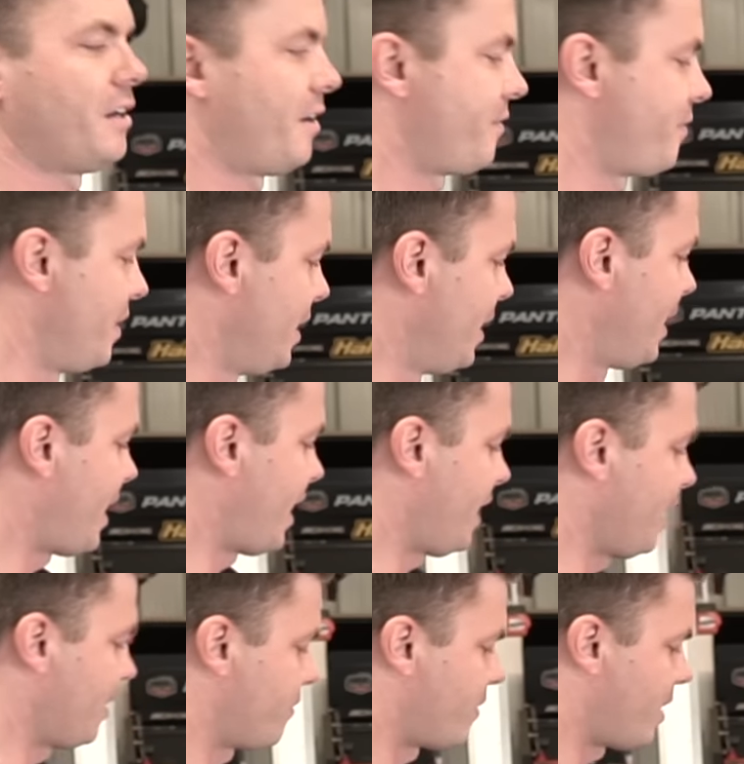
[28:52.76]
off and
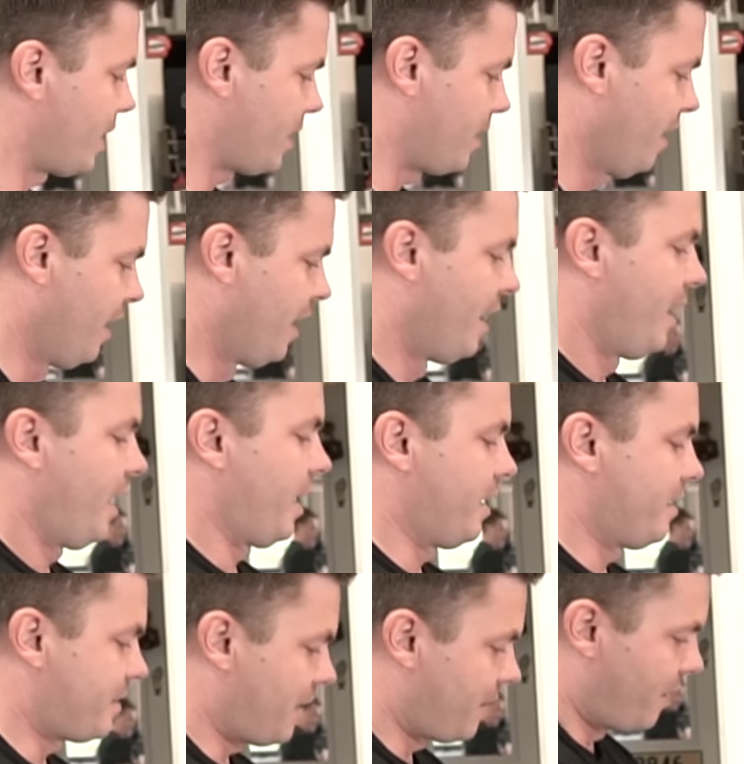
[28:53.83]
get it running. It
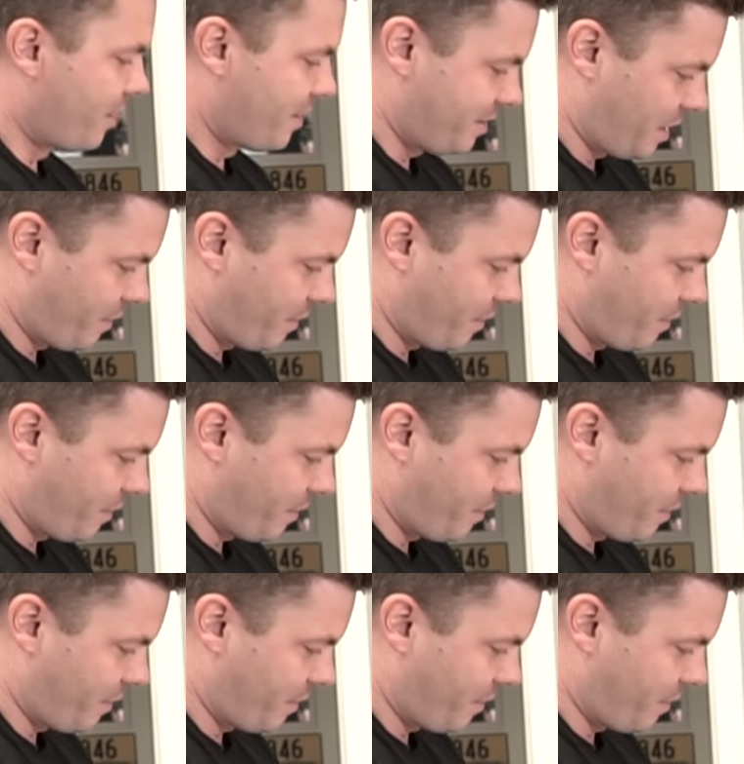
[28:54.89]
is our longest